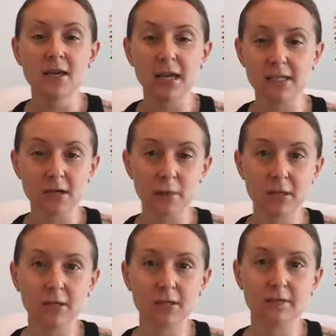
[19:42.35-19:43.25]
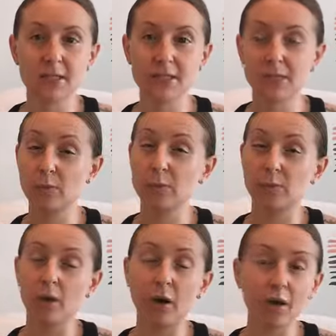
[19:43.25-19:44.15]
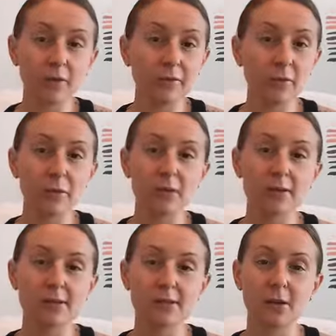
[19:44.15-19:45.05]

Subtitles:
That's not what Young Living does. We grow all of the oils